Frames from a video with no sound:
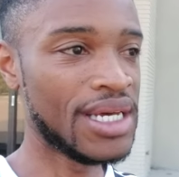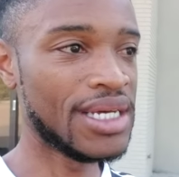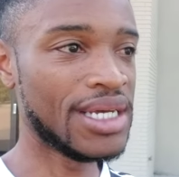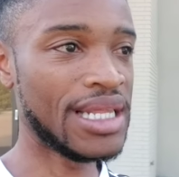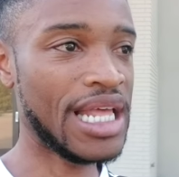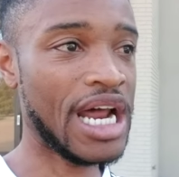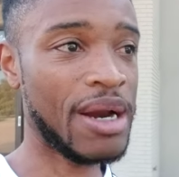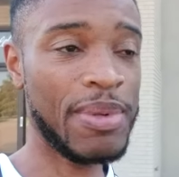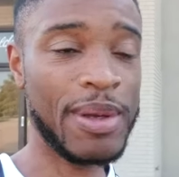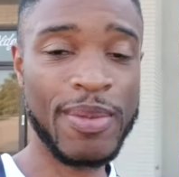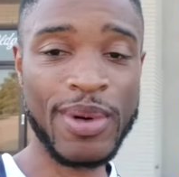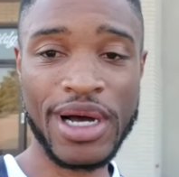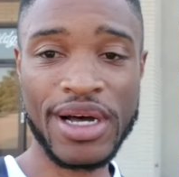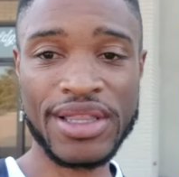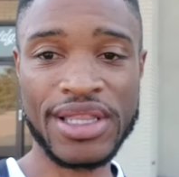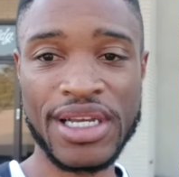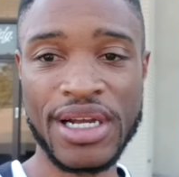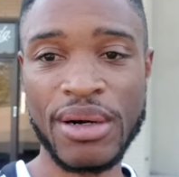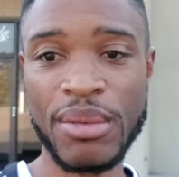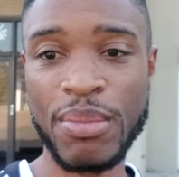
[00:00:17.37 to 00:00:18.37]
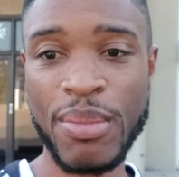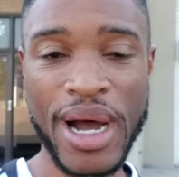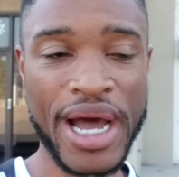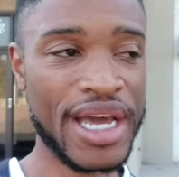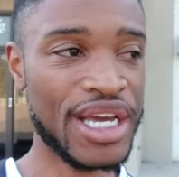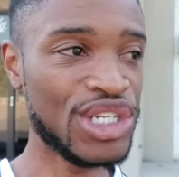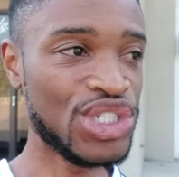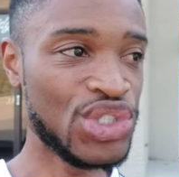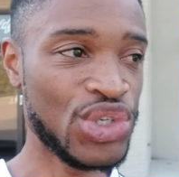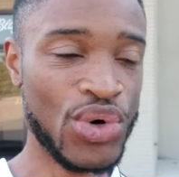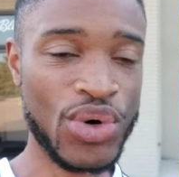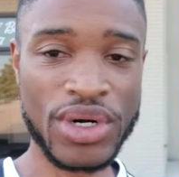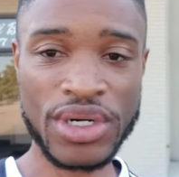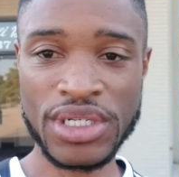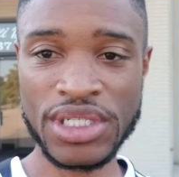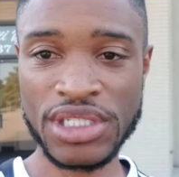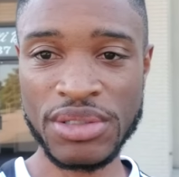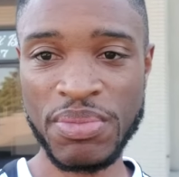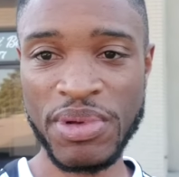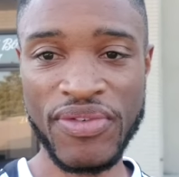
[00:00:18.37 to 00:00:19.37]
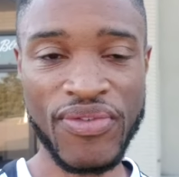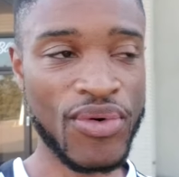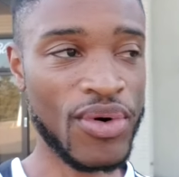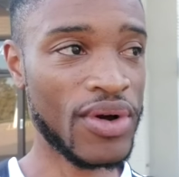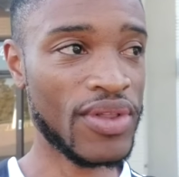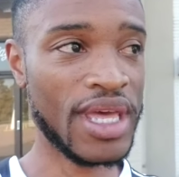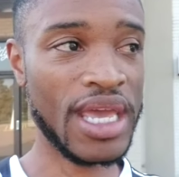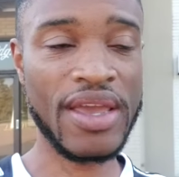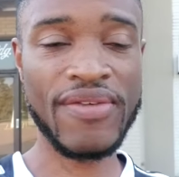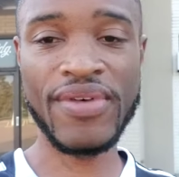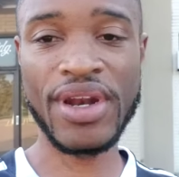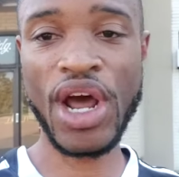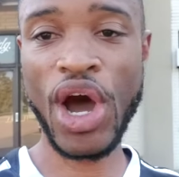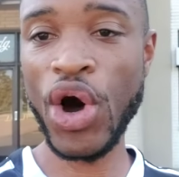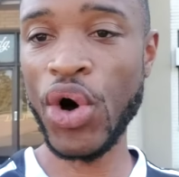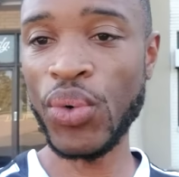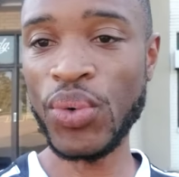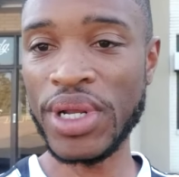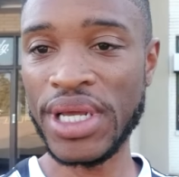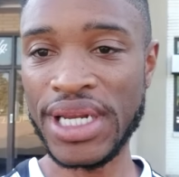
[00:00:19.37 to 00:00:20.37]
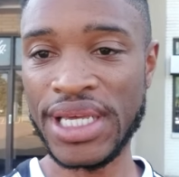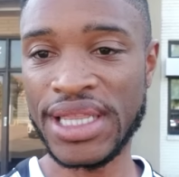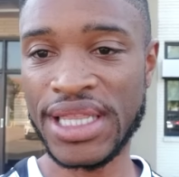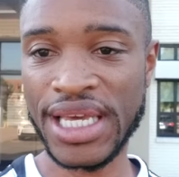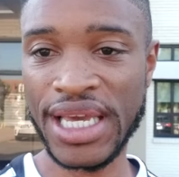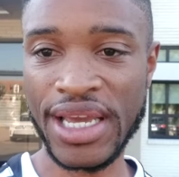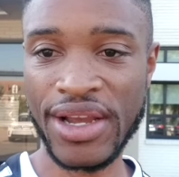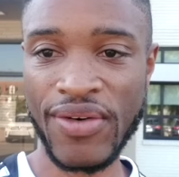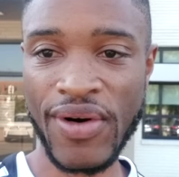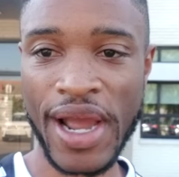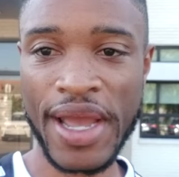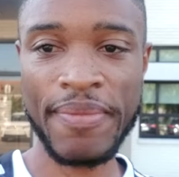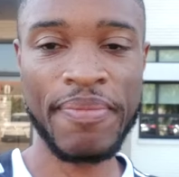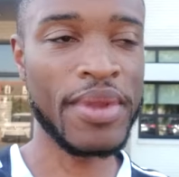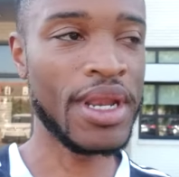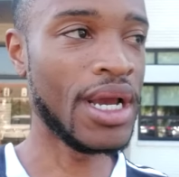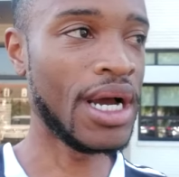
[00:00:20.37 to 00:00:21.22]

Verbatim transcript: A lot of people out there buying Jordans before they even own anything, right?